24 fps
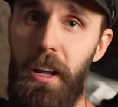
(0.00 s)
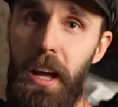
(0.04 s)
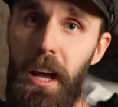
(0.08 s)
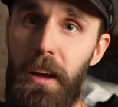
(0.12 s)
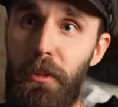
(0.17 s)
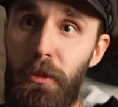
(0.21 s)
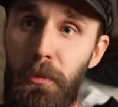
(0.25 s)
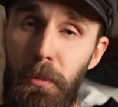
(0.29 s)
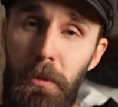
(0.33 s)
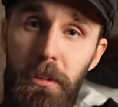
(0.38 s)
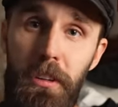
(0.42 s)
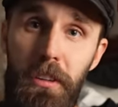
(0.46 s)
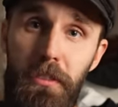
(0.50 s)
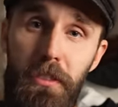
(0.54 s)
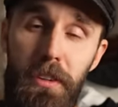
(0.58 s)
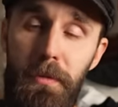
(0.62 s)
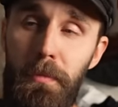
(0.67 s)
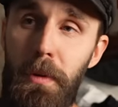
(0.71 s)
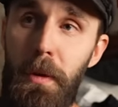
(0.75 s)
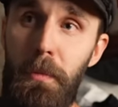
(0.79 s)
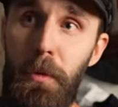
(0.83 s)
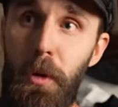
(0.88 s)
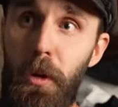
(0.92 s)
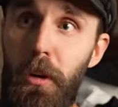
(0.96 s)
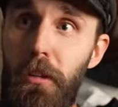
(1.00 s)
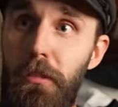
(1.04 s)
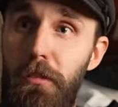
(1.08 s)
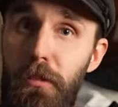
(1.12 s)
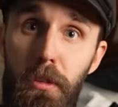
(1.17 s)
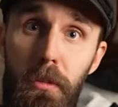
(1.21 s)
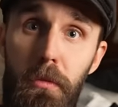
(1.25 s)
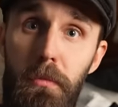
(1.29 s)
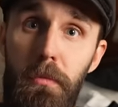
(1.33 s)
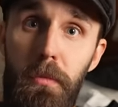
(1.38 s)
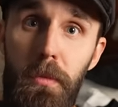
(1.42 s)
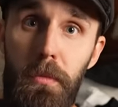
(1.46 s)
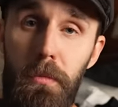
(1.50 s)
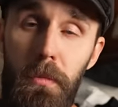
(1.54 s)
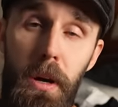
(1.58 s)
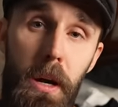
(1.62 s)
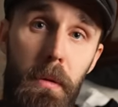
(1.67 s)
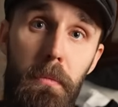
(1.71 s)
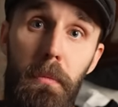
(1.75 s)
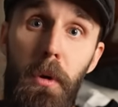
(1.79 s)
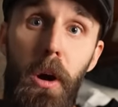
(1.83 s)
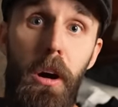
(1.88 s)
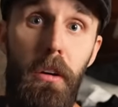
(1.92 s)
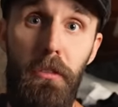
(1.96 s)
I have a specific memory of from
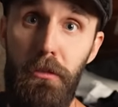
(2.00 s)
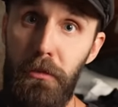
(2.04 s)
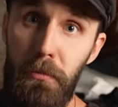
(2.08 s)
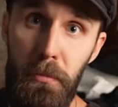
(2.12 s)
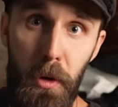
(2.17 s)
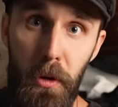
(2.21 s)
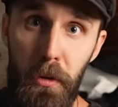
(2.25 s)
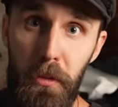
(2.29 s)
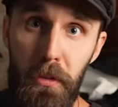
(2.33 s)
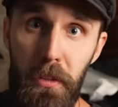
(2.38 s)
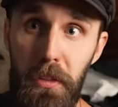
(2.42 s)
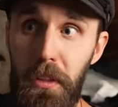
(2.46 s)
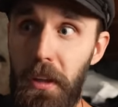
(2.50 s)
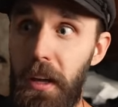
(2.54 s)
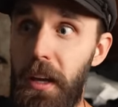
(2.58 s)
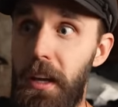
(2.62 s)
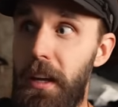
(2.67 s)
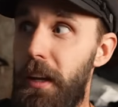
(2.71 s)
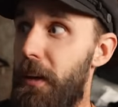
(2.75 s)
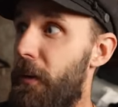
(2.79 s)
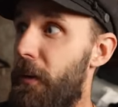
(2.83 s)
my mom's birthday,